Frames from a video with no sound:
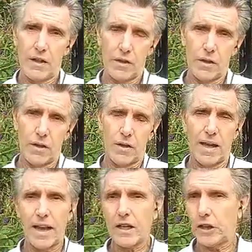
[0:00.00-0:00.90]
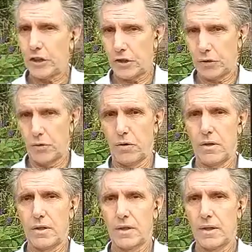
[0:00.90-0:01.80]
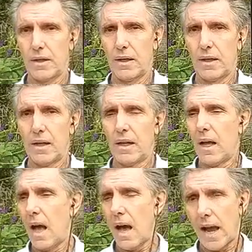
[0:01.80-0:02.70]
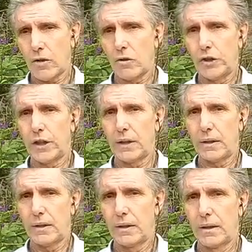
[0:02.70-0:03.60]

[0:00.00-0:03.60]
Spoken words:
the energy source. Hydrogen